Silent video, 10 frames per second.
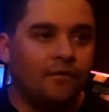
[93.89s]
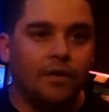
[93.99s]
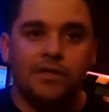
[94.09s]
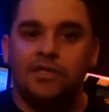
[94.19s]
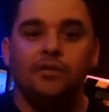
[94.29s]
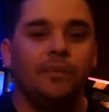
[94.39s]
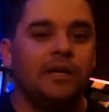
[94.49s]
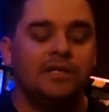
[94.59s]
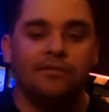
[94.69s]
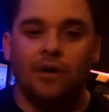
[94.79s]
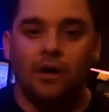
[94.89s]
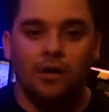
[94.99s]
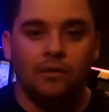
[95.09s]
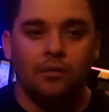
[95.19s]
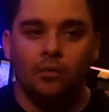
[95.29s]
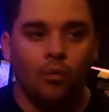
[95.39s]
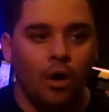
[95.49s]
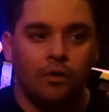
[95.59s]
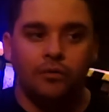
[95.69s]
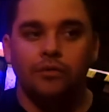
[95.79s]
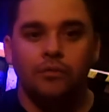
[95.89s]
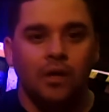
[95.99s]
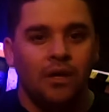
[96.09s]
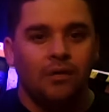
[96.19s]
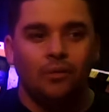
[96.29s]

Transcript: first 2 minutes of the haunt walkthrough